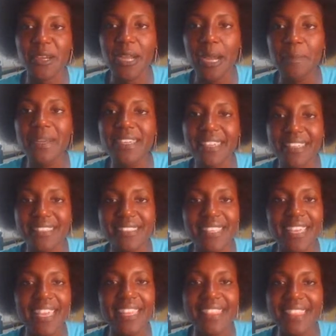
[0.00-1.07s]
come against
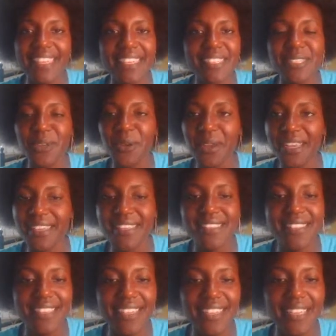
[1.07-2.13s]
these
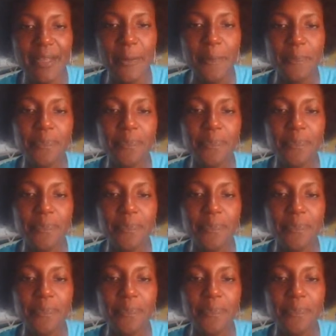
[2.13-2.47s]
crazy